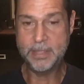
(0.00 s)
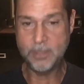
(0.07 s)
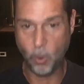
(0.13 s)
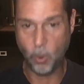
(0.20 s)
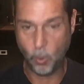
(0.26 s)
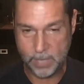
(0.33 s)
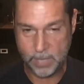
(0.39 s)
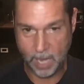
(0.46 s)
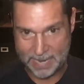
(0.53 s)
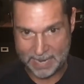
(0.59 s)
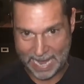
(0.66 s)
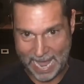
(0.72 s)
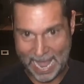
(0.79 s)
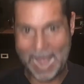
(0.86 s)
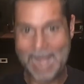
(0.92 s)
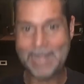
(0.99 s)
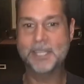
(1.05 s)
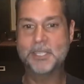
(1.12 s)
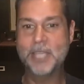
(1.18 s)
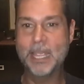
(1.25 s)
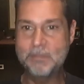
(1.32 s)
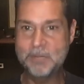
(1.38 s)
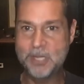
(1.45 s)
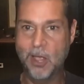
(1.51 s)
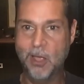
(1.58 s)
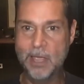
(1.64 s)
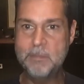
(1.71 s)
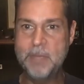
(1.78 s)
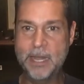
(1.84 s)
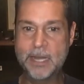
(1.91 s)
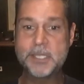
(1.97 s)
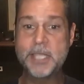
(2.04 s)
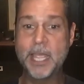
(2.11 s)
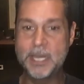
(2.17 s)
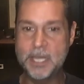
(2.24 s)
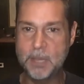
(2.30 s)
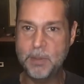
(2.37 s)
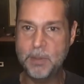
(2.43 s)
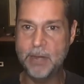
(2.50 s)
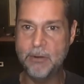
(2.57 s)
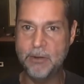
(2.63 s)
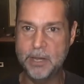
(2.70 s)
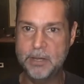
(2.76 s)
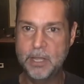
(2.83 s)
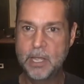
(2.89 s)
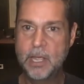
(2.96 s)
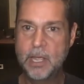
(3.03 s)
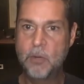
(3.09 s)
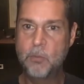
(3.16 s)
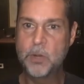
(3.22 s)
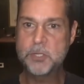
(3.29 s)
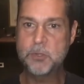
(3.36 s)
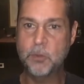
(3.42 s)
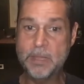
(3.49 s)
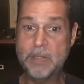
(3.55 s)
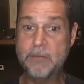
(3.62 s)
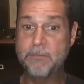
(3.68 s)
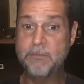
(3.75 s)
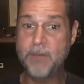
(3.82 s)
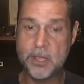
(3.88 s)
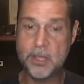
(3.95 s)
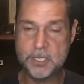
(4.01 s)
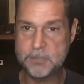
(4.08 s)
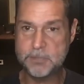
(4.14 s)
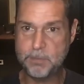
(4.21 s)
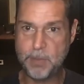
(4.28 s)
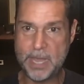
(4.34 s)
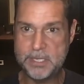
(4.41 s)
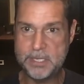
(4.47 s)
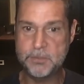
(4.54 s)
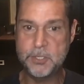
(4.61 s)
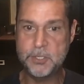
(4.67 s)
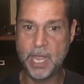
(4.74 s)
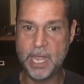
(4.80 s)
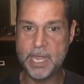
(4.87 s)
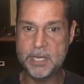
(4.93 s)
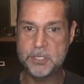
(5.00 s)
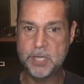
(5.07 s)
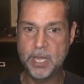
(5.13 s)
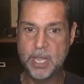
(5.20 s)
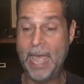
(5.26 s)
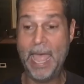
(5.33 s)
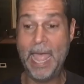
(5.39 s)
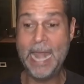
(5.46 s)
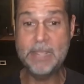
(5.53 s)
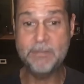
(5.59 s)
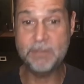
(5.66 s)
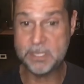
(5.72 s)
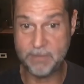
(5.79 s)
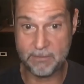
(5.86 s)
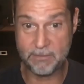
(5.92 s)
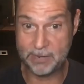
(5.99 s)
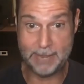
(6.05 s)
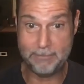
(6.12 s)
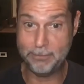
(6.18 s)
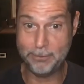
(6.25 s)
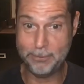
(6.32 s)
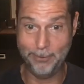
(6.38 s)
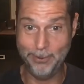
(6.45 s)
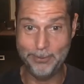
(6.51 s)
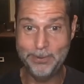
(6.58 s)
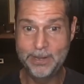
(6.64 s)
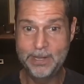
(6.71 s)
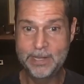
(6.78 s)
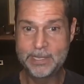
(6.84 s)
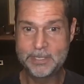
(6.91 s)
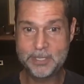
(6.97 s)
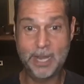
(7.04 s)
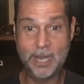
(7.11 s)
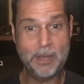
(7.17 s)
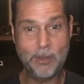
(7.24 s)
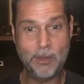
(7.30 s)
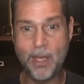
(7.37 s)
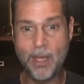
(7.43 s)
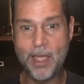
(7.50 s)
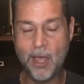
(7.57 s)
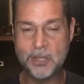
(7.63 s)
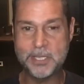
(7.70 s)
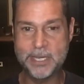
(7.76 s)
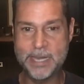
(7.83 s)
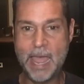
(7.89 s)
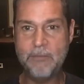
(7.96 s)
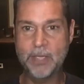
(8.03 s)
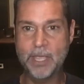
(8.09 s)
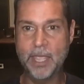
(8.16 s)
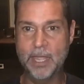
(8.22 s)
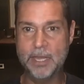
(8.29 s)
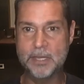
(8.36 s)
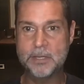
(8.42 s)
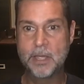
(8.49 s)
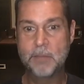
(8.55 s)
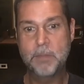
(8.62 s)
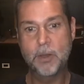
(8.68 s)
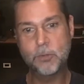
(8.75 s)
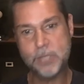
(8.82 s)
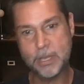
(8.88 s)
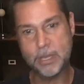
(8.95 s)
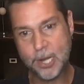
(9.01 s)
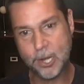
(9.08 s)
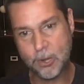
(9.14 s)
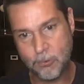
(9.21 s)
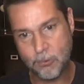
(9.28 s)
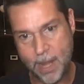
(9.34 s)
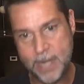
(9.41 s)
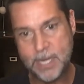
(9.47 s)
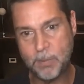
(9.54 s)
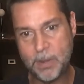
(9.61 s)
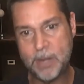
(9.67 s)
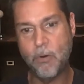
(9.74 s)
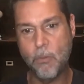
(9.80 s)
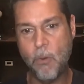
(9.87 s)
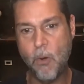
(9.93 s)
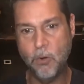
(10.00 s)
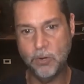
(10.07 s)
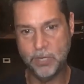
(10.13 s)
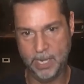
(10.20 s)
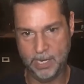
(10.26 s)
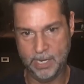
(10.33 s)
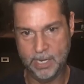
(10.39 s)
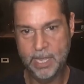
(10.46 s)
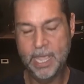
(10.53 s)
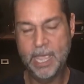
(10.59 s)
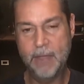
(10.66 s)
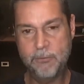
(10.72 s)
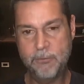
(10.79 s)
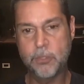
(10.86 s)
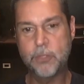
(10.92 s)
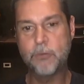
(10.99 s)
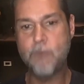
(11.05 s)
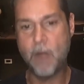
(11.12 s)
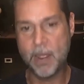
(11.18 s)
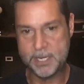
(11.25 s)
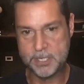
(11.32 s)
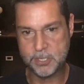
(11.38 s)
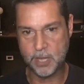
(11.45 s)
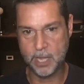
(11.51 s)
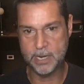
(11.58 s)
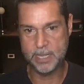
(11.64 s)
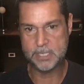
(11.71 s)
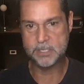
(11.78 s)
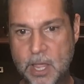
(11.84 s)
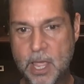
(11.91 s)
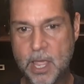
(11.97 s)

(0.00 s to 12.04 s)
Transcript: and they're all coming at the same time in a 10-year period, which will be the fastest pace of change any of us have ever lived through. It's going to be quite hard to navigate, but also incredibly rewarding if you're on the right side of this.